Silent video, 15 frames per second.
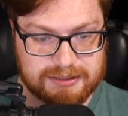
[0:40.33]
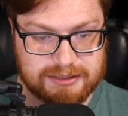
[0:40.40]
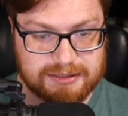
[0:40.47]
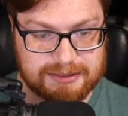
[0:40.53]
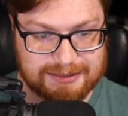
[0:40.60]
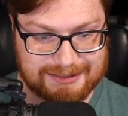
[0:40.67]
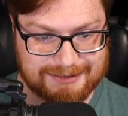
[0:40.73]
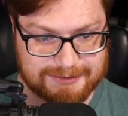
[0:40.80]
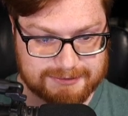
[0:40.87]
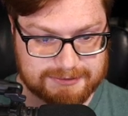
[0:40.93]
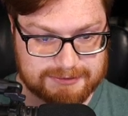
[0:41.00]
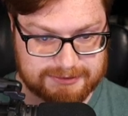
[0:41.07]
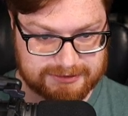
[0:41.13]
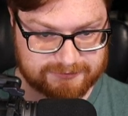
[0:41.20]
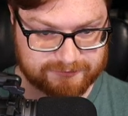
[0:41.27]

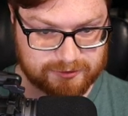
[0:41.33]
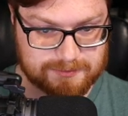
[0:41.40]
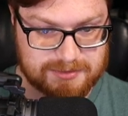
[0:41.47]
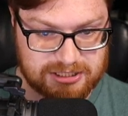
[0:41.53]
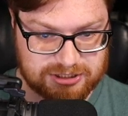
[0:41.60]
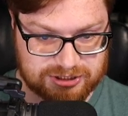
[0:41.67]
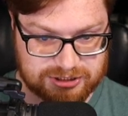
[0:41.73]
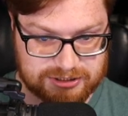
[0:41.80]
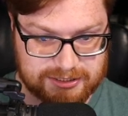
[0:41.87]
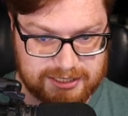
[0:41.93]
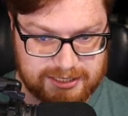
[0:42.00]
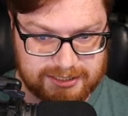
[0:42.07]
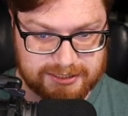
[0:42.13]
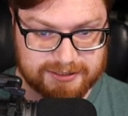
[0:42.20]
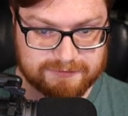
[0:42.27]
hidden information
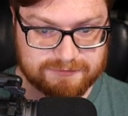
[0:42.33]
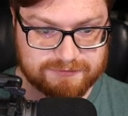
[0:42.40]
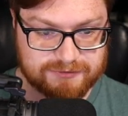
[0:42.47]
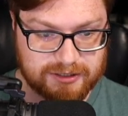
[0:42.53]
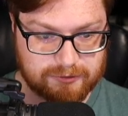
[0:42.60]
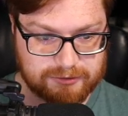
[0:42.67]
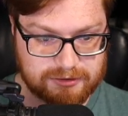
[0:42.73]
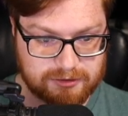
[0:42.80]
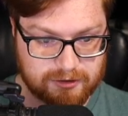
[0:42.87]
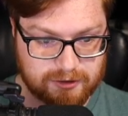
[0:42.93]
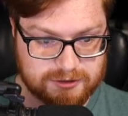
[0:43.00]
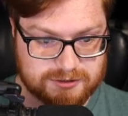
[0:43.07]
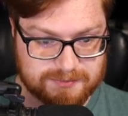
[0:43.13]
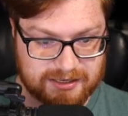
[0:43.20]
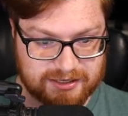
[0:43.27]
in a very
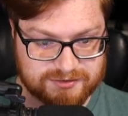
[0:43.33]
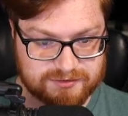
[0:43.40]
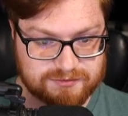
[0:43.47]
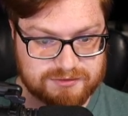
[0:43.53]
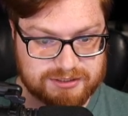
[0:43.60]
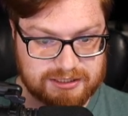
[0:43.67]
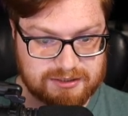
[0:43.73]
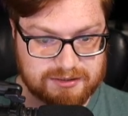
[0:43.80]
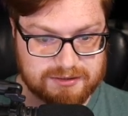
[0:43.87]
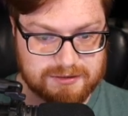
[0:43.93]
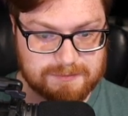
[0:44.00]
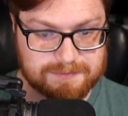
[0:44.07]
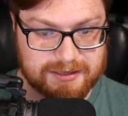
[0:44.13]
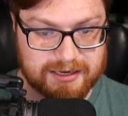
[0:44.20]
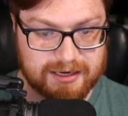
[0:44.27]
large mass of data in the
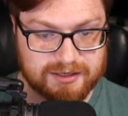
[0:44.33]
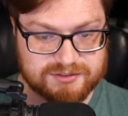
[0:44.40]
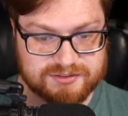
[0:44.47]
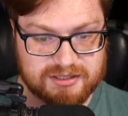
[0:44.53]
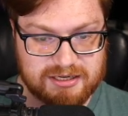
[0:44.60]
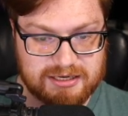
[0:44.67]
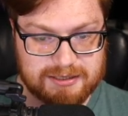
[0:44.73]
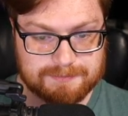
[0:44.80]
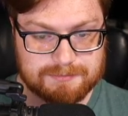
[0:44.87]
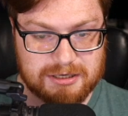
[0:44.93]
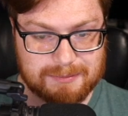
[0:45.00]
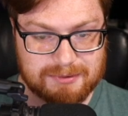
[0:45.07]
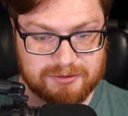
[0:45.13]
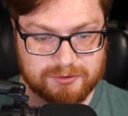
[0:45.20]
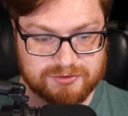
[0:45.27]
past.
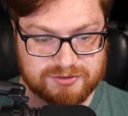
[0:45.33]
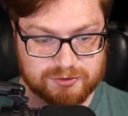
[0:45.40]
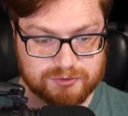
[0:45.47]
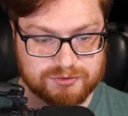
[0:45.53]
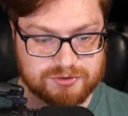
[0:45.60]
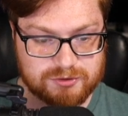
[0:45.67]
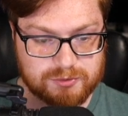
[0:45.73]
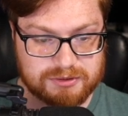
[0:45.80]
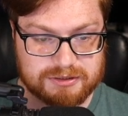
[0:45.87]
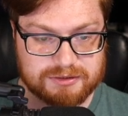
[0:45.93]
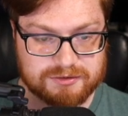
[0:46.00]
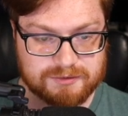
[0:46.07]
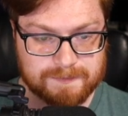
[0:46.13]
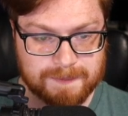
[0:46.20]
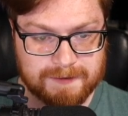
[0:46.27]
Maybe they're still doing
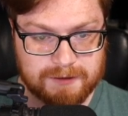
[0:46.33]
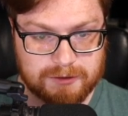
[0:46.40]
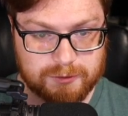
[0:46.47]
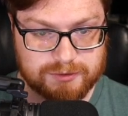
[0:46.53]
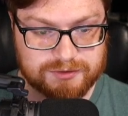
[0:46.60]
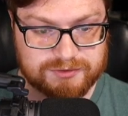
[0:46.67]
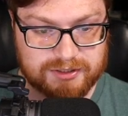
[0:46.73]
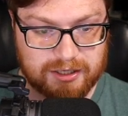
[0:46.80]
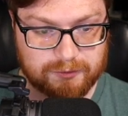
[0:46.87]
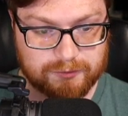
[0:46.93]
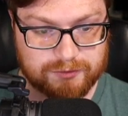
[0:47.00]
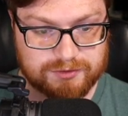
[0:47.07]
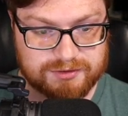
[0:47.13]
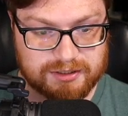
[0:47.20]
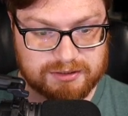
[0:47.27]
it. You can
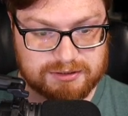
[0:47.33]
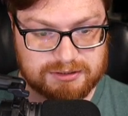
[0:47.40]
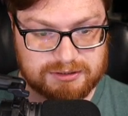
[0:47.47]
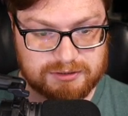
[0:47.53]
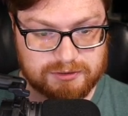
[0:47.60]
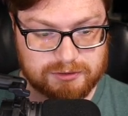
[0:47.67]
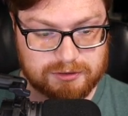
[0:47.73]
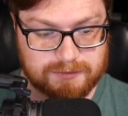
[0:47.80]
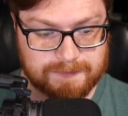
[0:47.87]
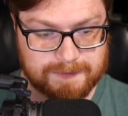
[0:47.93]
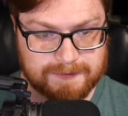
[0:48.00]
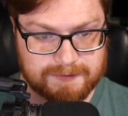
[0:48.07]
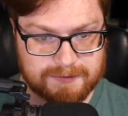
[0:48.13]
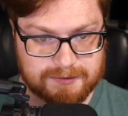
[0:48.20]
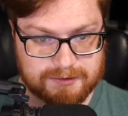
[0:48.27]
download the data here.
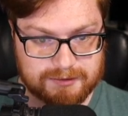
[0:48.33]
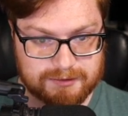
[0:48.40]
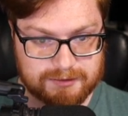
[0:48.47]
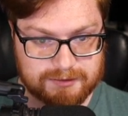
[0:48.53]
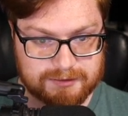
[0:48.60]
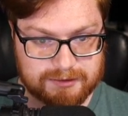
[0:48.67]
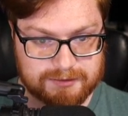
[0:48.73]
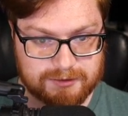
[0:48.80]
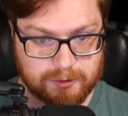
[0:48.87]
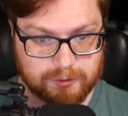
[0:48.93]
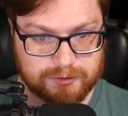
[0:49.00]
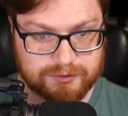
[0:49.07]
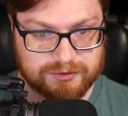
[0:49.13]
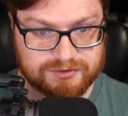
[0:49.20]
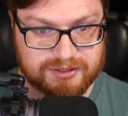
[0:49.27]
And I
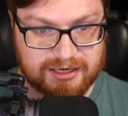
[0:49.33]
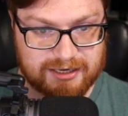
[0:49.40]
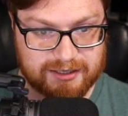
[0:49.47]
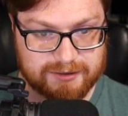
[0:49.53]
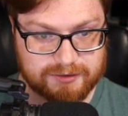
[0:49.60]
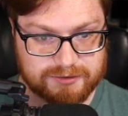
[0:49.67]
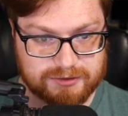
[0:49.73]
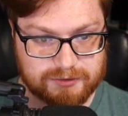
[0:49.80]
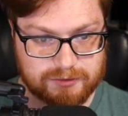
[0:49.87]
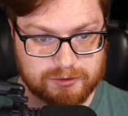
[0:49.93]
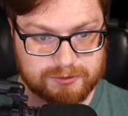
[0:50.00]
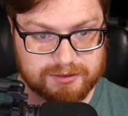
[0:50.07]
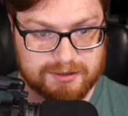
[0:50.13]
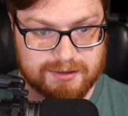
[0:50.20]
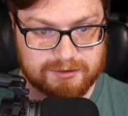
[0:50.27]
note the tag on here,
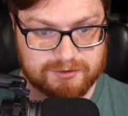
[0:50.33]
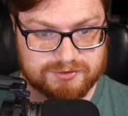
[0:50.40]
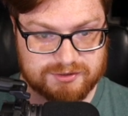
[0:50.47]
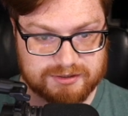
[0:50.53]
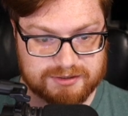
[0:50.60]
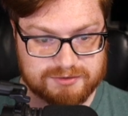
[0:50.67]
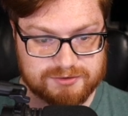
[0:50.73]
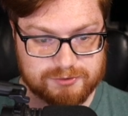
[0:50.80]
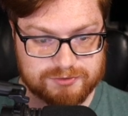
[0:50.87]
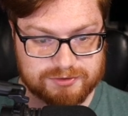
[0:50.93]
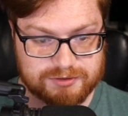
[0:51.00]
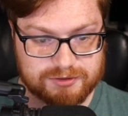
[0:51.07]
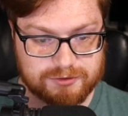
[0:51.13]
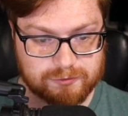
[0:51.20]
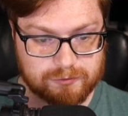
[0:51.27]
okay, that looks like it's using
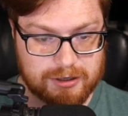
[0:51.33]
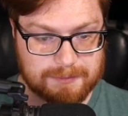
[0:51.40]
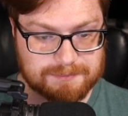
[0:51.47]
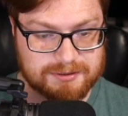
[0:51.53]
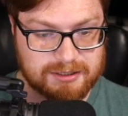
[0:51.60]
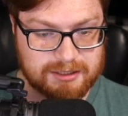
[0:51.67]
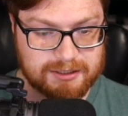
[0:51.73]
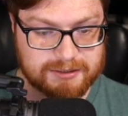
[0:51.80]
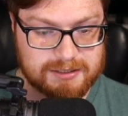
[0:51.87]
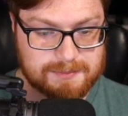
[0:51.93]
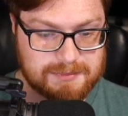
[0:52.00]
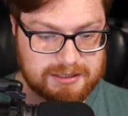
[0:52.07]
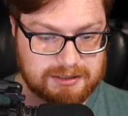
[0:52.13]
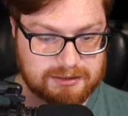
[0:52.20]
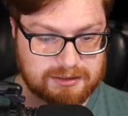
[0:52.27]
the grep
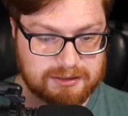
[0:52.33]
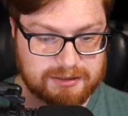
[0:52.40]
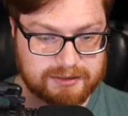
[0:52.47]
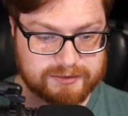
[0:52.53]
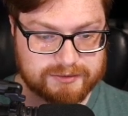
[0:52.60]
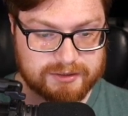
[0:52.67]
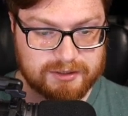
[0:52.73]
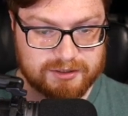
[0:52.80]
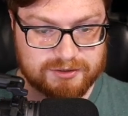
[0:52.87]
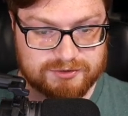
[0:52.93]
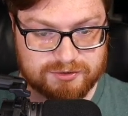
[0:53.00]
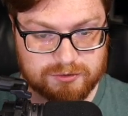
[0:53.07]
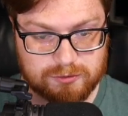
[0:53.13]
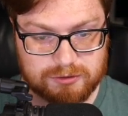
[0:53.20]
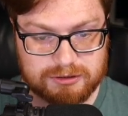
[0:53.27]
command line.
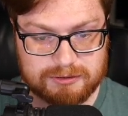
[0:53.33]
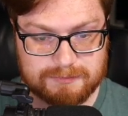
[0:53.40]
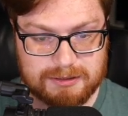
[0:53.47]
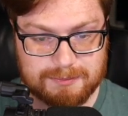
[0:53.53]
So uh, maybe